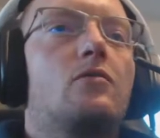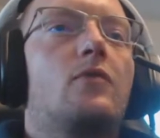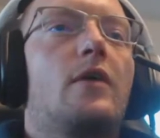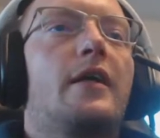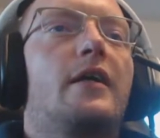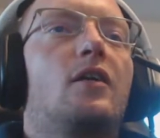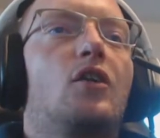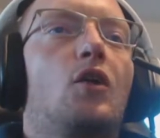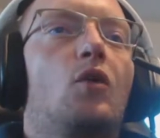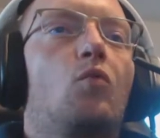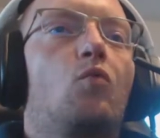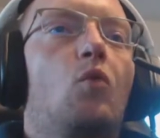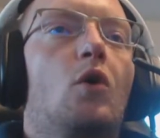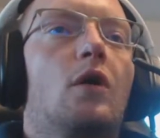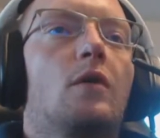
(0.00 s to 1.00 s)
is running a little
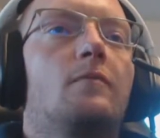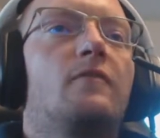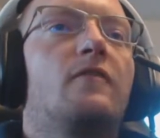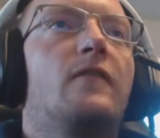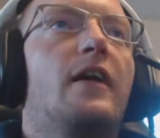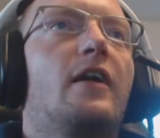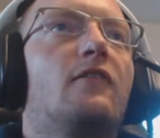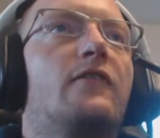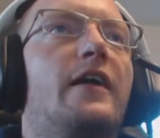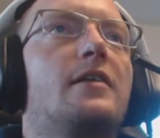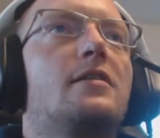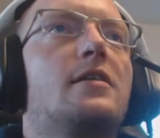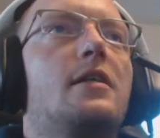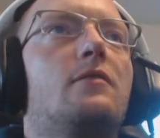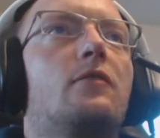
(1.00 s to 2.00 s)
warm for Final
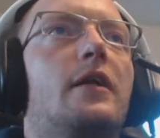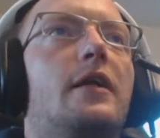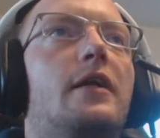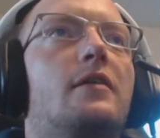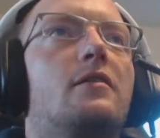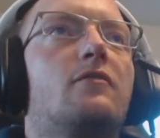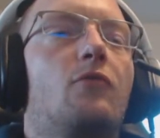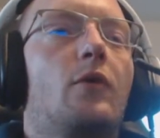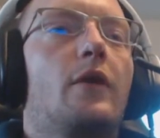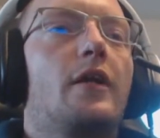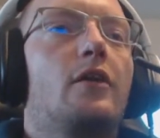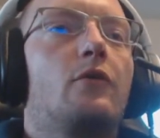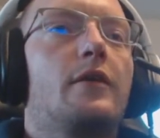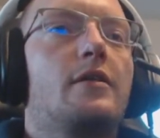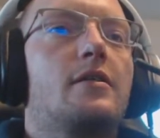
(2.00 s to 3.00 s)
Fantasy, running at 40
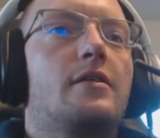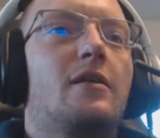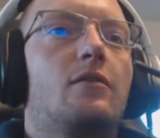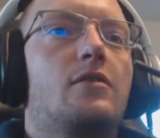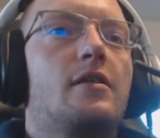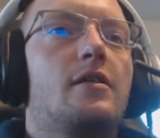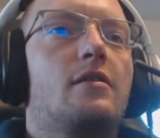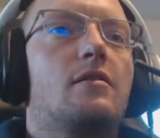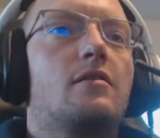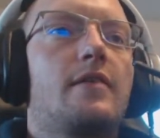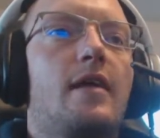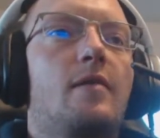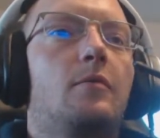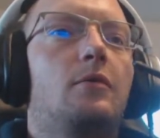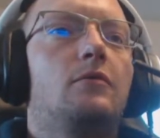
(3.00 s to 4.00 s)
degrees Celsius,
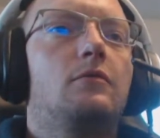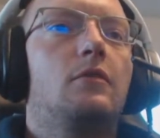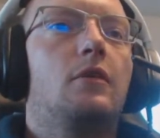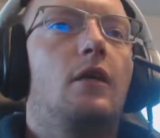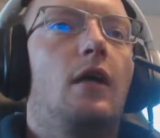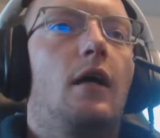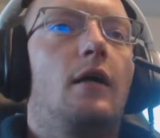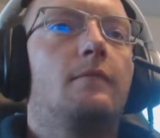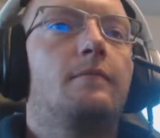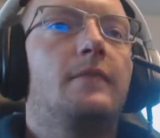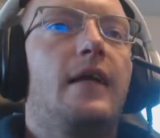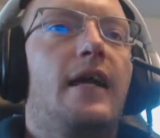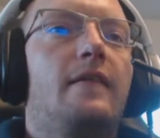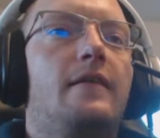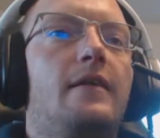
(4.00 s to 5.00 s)
stable.
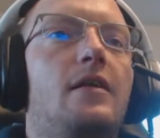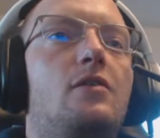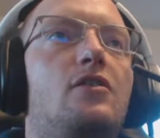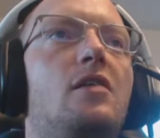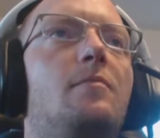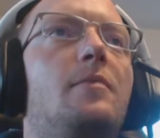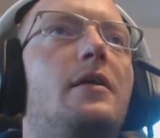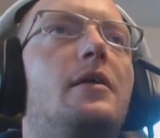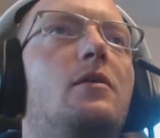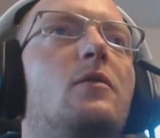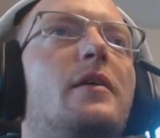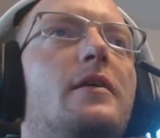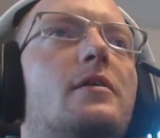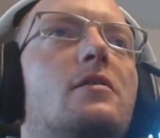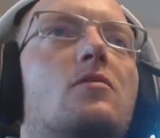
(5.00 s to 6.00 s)
And the
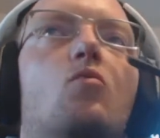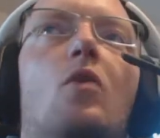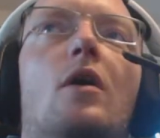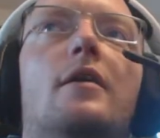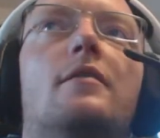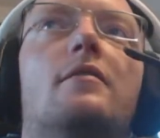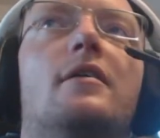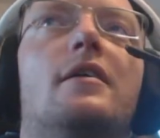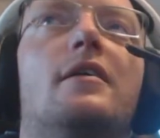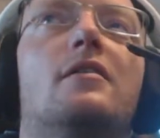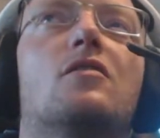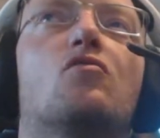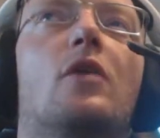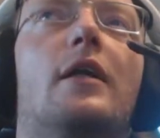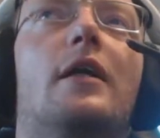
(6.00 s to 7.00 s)
GPU is what
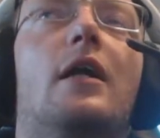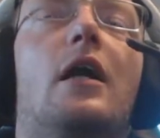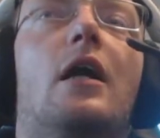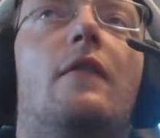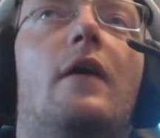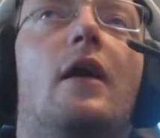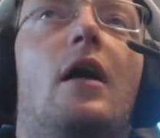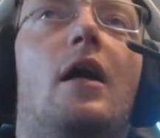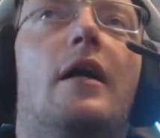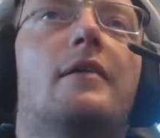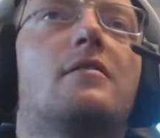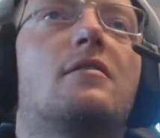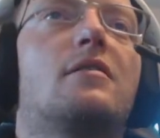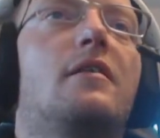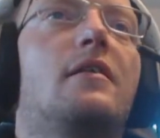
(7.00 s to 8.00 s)
is running the
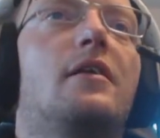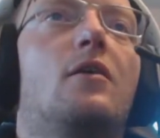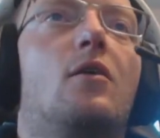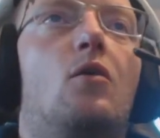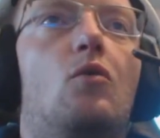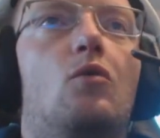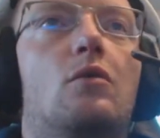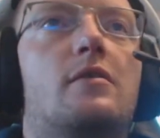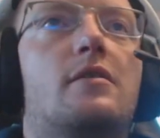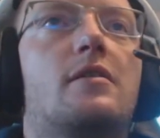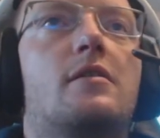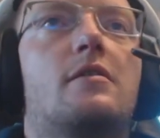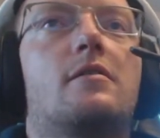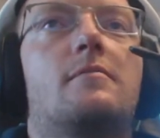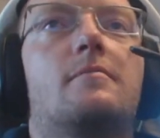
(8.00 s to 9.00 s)
hottest in the whole
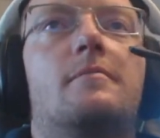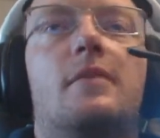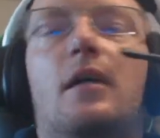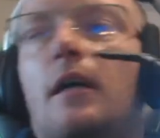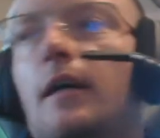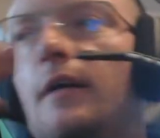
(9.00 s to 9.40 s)
system.